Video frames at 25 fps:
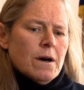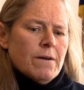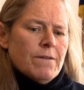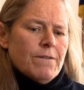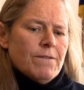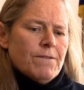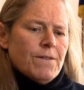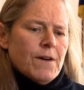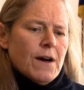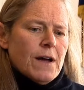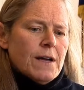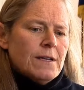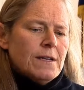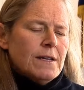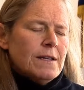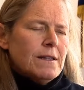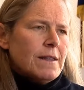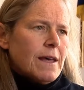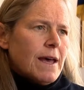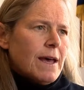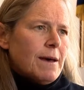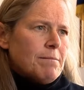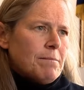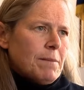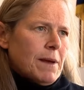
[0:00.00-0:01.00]
finding
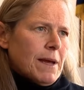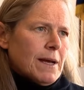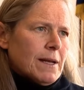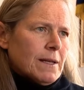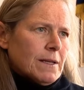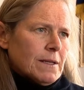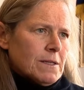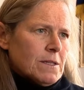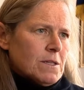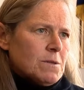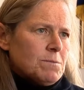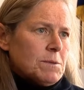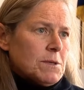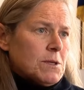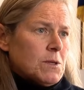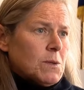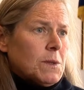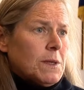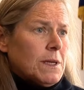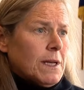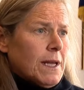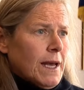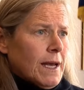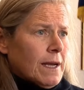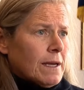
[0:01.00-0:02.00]
that balance
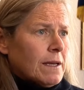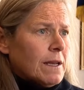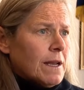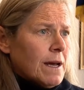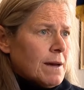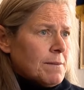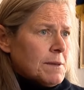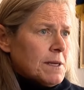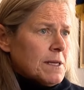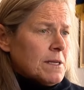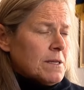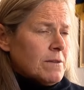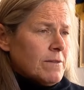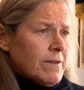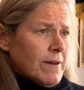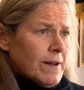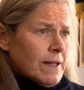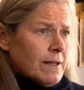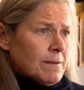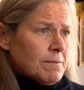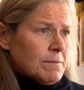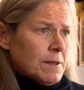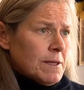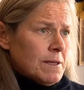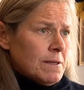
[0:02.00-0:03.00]
between economic
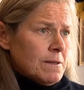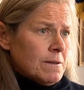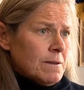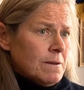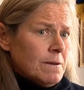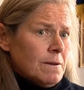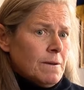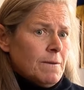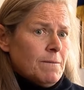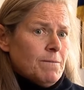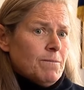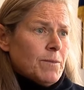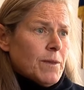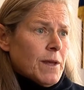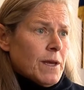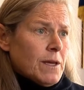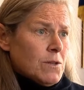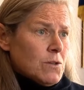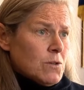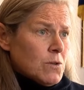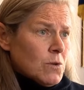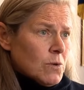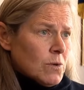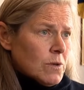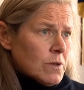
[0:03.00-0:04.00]
development
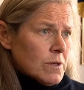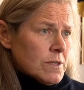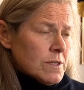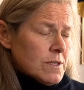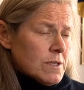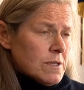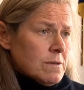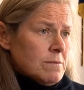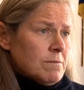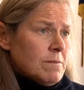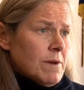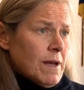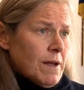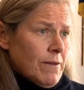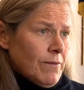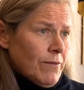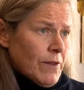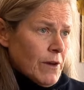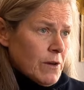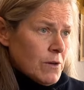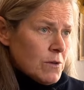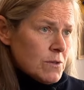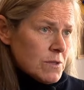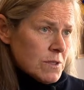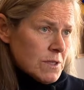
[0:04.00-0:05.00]
and tourism and
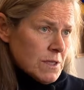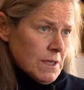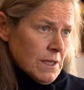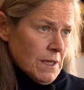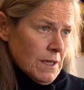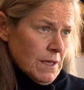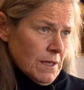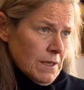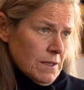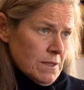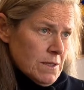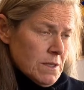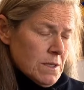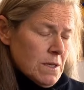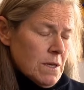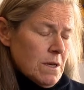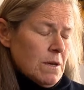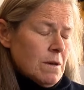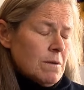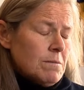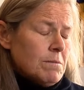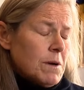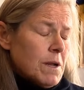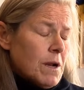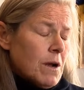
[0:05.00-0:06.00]
those needs,
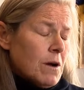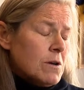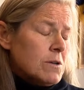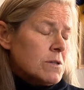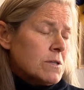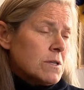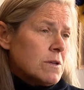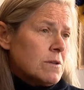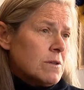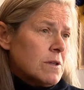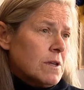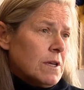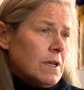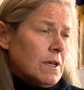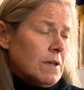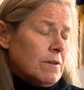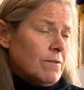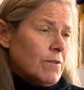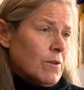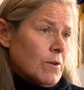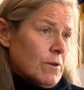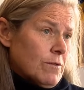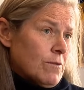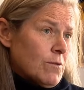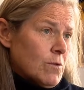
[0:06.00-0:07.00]
but also the need
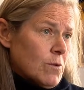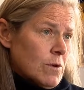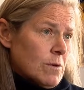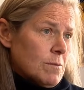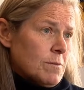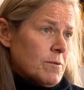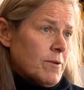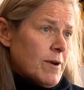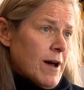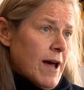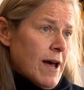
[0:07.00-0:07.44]
for affordable